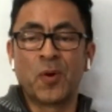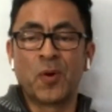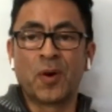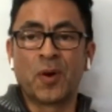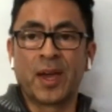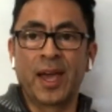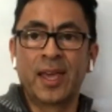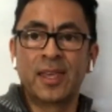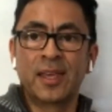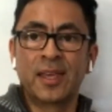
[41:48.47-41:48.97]

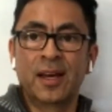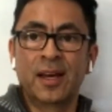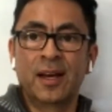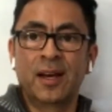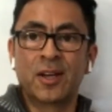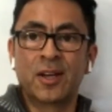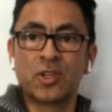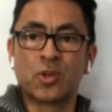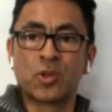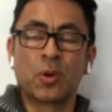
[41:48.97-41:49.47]
Okay,
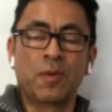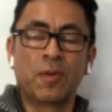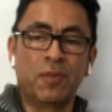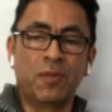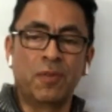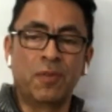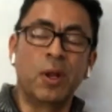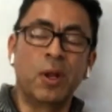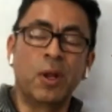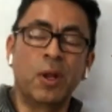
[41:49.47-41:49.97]
so
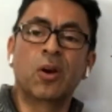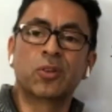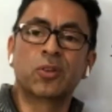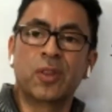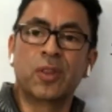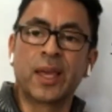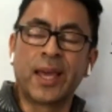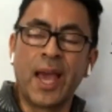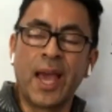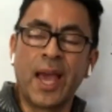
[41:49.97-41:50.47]
if you belong
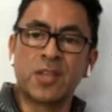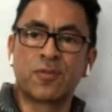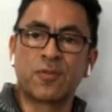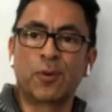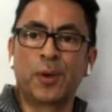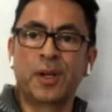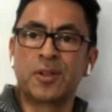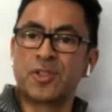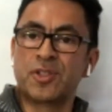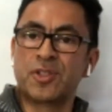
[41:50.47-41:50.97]
to the cash
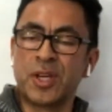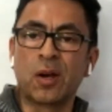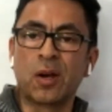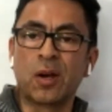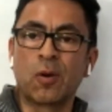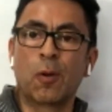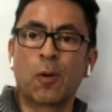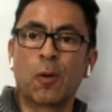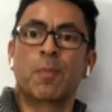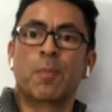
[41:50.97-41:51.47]
flow inner
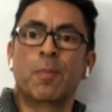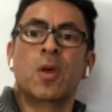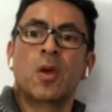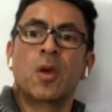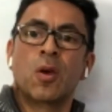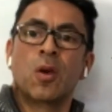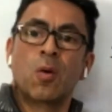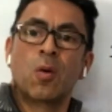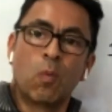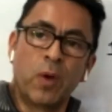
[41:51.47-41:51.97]
circle,
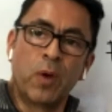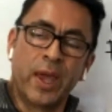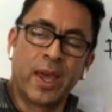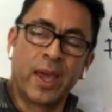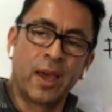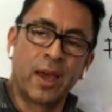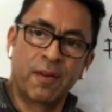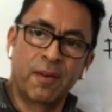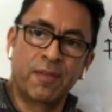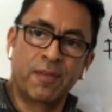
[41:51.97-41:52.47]
we
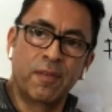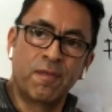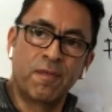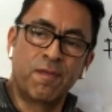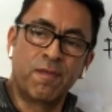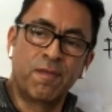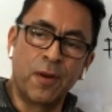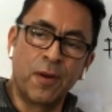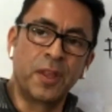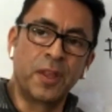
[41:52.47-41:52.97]
have
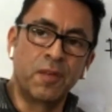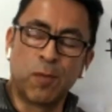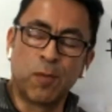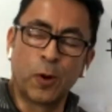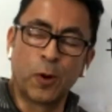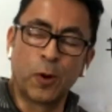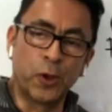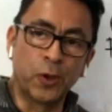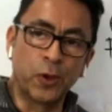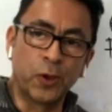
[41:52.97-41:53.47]
funding
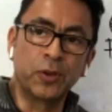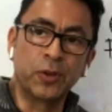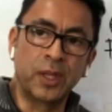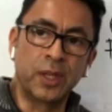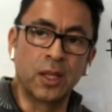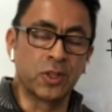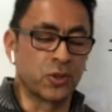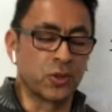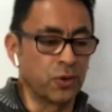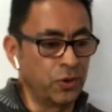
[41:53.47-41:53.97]
for your
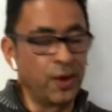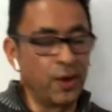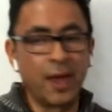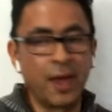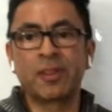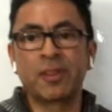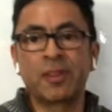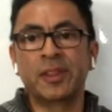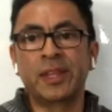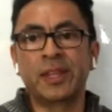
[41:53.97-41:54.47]
deal. So you
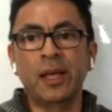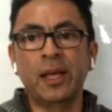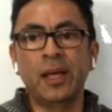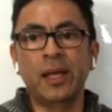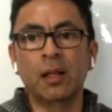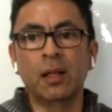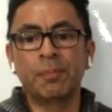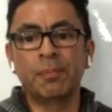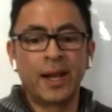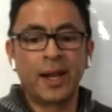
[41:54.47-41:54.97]
have the
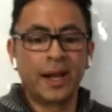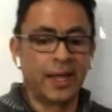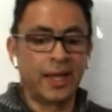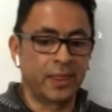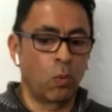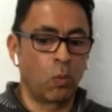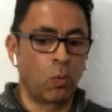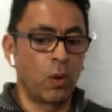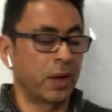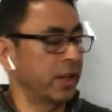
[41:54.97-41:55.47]
deal,
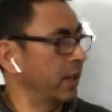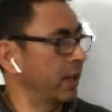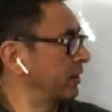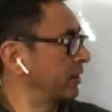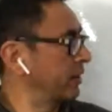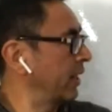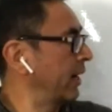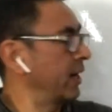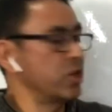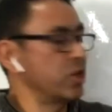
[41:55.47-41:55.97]
like the one
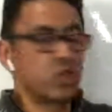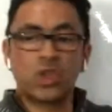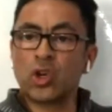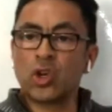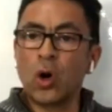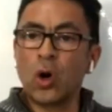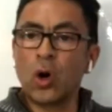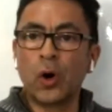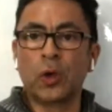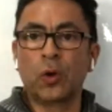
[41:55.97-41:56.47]
that I
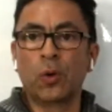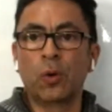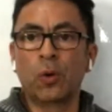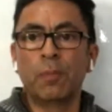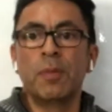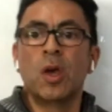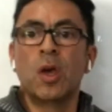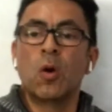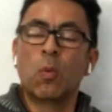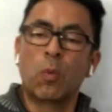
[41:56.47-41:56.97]
show
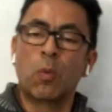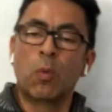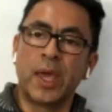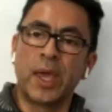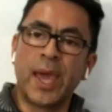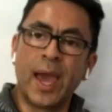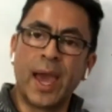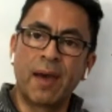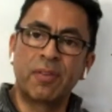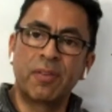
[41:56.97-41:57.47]
you. We
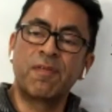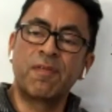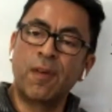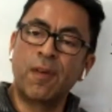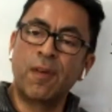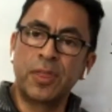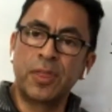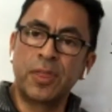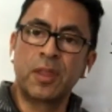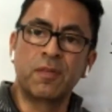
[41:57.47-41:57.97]
have the
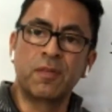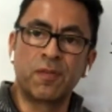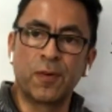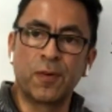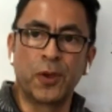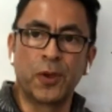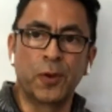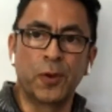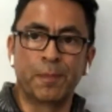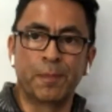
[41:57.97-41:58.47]
funding
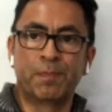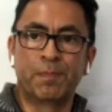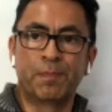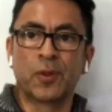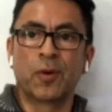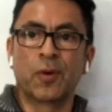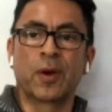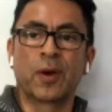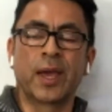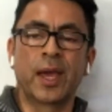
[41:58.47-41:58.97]
for you,
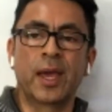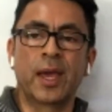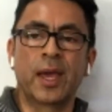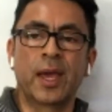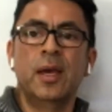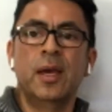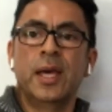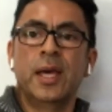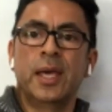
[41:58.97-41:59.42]
okay?